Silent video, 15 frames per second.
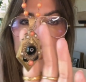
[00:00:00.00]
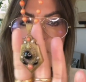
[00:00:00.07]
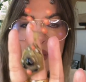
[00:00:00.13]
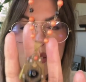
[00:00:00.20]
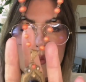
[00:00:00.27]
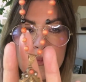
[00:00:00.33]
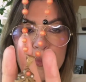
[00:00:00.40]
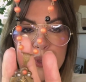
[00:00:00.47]

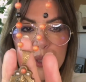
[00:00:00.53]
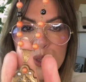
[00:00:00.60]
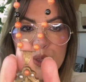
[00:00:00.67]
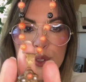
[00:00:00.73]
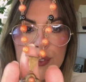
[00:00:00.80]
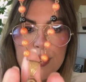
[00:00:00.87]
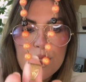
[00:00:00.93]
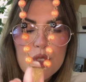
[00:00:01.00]
these
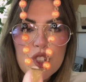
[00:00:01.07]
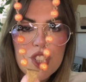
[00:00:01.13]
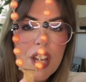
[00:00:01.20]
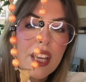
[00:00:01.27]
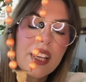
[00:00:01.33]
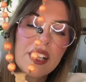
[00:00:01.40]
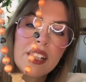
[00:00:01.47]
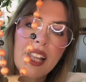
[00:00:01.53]
beautiful
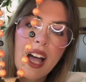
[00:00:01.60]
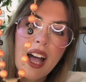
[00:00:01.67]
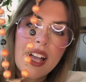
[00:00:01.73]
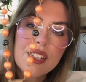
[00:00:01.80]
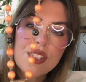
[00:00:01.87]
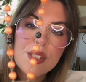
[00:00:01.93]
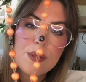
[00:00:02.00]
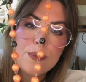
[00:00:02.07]
check
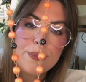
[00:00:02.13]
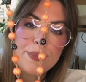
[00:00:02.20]
glass